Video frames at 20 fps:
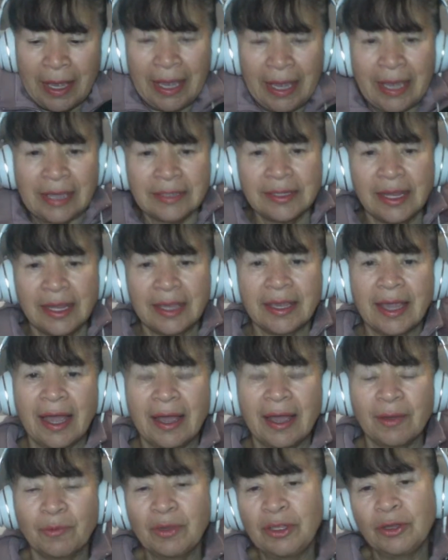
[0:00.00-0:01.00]
It's like
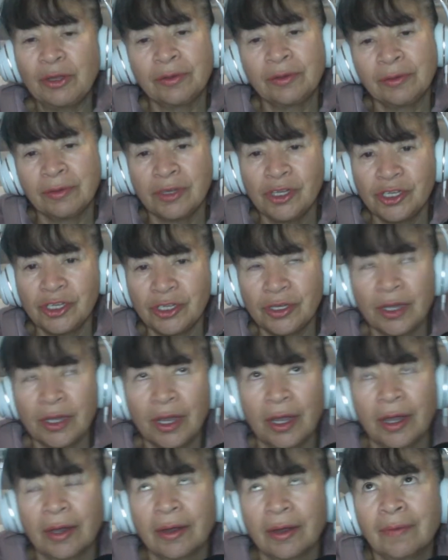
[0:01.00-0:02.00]
we don't.
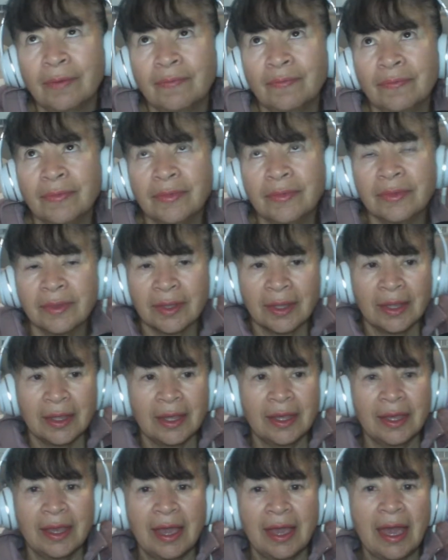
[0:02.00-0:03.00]

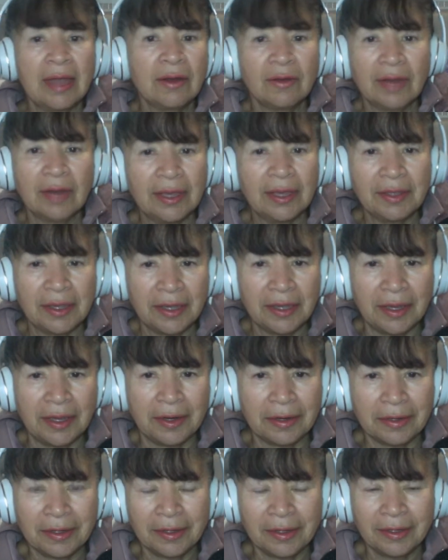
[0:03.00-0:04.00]
I don't like the
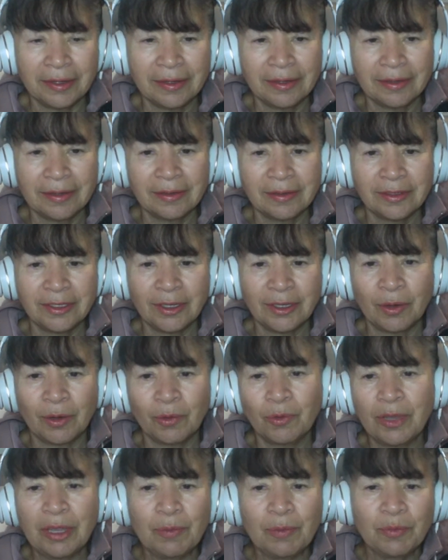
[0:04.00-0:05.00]
heater, so
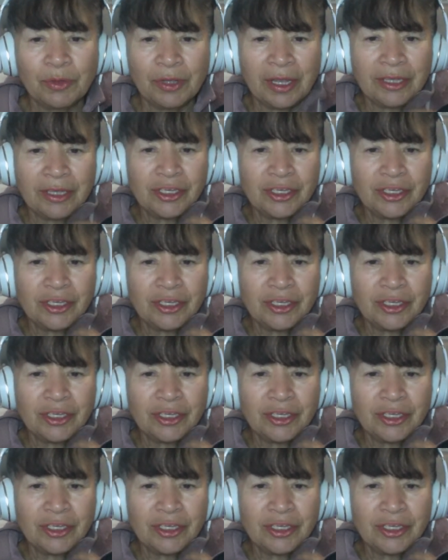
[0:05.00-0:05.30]
we put a